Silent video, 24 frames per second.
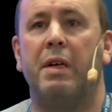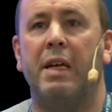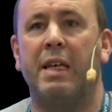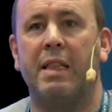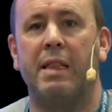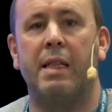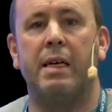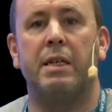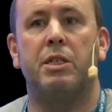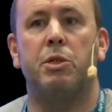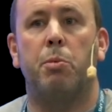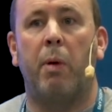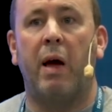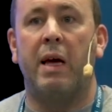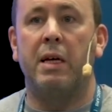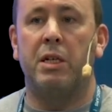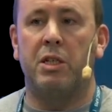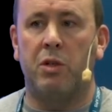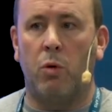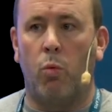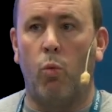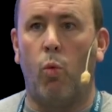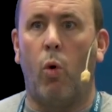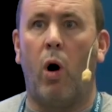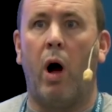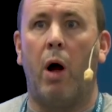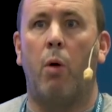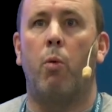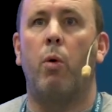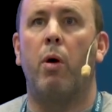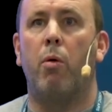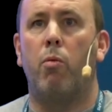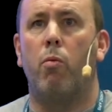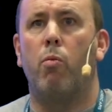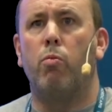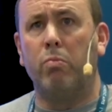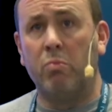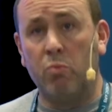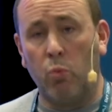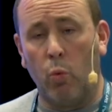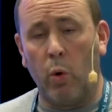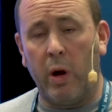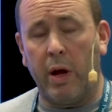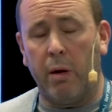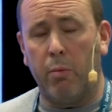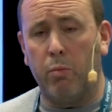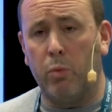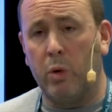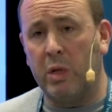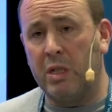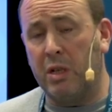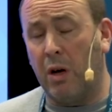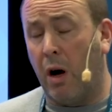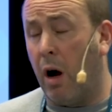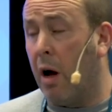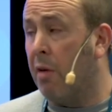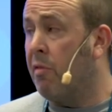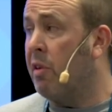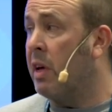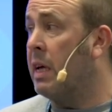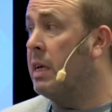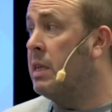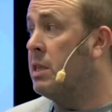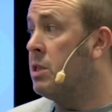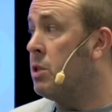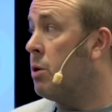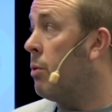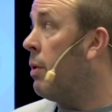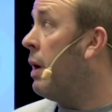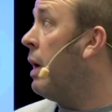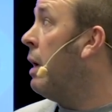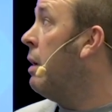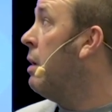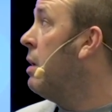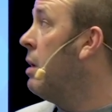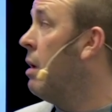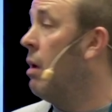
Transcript: in this space and why we're diving into it,